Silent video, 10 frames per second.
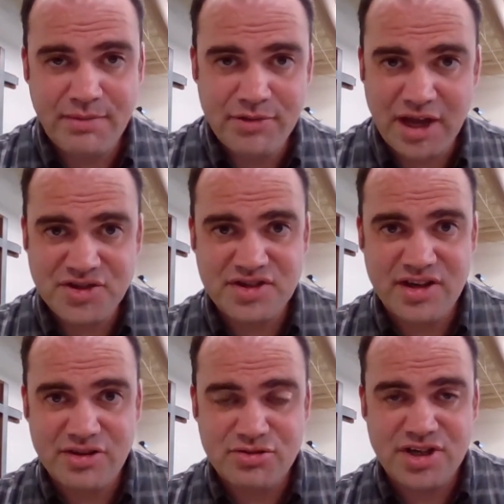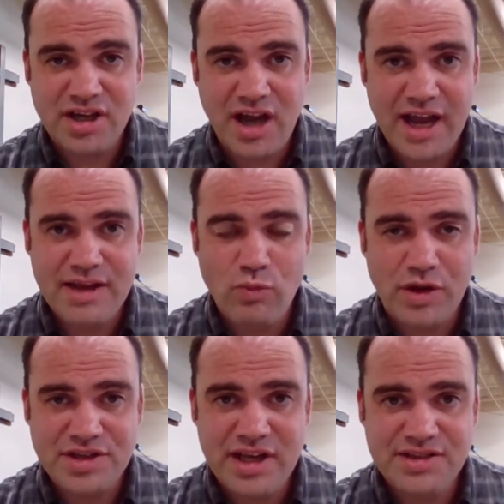I'm not just an interesting guy.
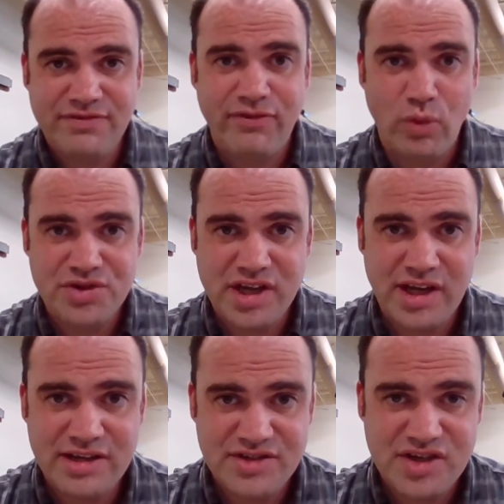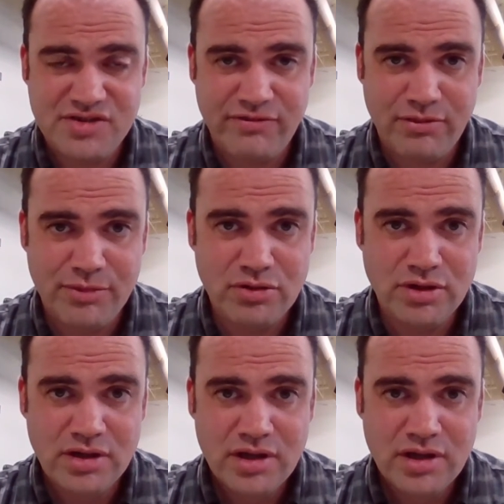He's forcing a decision from you.